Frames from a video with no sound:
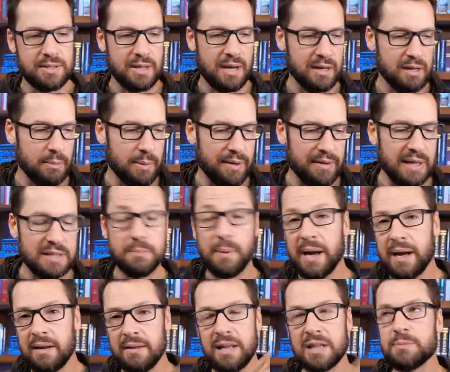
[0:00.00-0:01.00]
talking about. That's
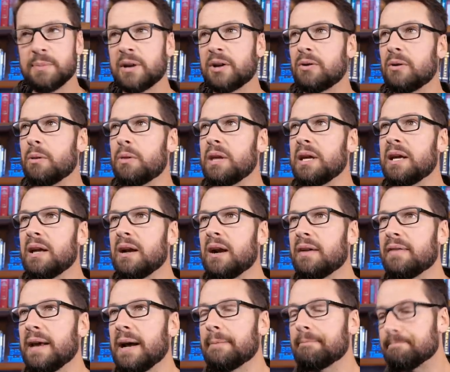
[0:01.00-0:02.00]
my that's my current thinking
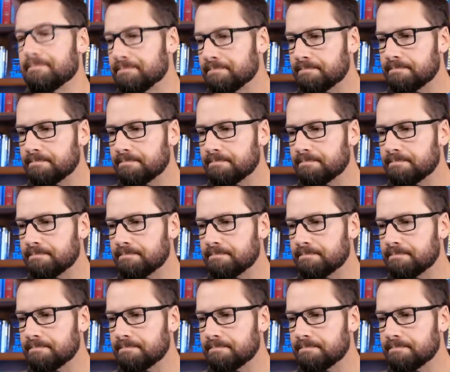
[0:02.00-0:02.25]
on that.